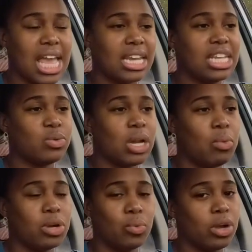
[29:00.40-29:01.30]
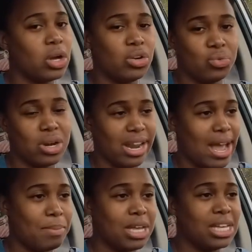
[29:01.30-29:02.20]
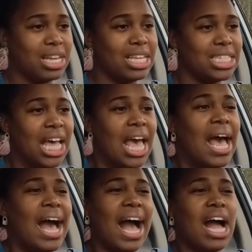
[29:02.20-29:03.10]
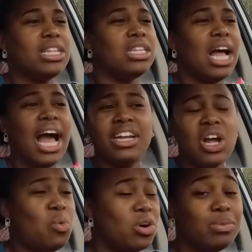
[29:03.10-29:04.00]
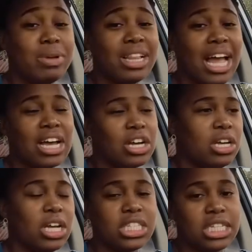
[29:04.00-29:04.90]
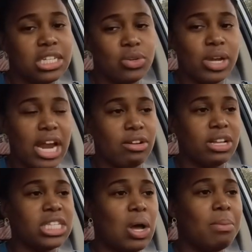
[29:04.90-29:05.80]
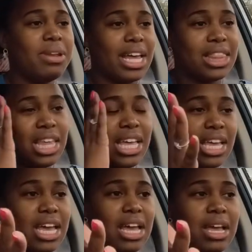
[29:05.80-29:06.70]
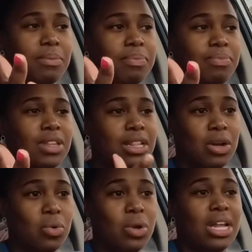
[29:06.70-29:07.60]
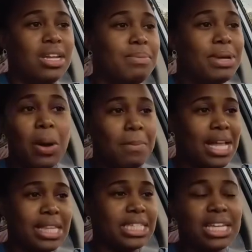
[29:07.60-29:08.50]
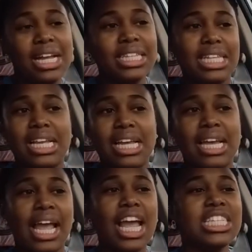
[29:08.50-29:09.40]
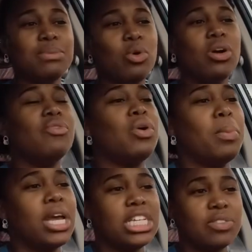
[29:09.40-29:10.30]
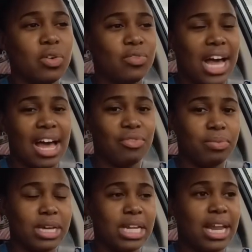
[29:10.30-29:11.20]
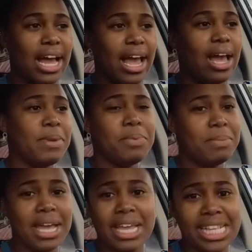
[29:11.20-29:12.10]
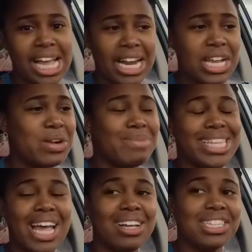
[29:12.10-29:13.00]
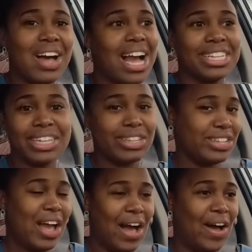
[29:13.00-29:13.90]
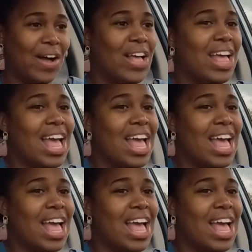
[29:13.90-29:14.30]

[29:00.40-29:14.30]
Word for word: thing. And that's what I want to work on doing now because I don't want to be like a content creator. So I'm not thinking low, let me go make this content. It's more of a peaceful vibe for me. Like, and people may get tired of hearing me talk, so I can talk to y'all.